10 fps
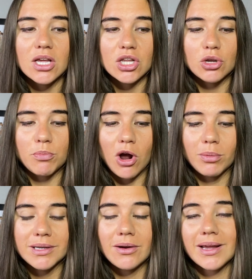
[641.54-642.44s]
you're
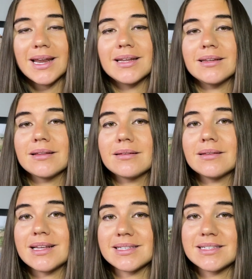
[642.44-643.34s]
probably not getting
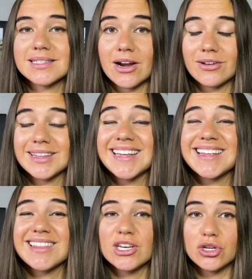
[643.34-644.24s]
necessarily
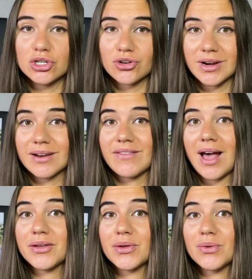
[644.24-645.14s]
the nutrient
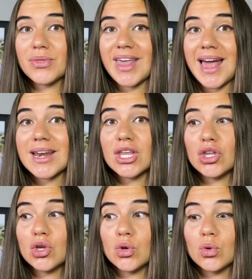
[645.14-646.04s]
value that
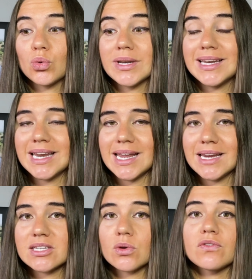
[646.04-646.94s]
you
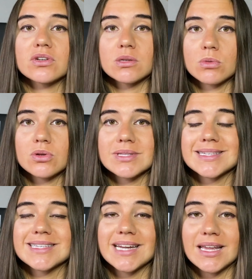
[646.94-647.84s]
need. So if you're someone who this
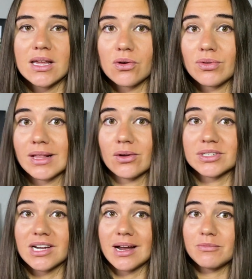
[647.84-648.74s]
is taking a really long
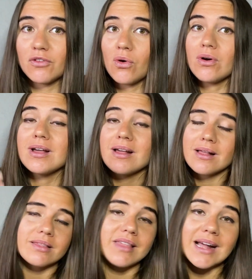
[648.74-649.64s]
time for,
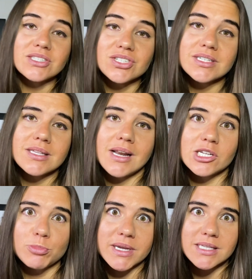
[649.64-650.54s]
that's just the
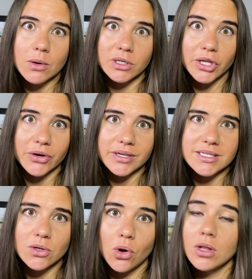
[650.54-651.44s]
next place I would look,
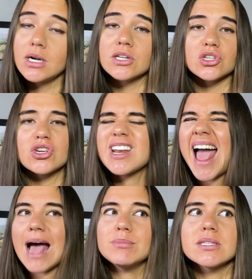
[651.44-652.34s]
is all. So you can
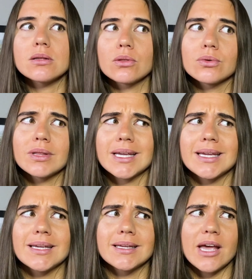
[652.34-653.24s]

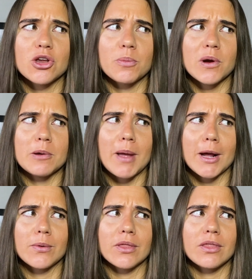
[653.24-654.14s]
absolutely get your period
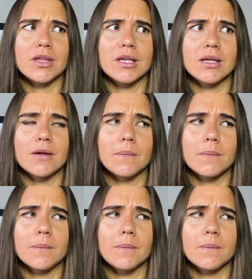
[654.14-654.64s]
back with the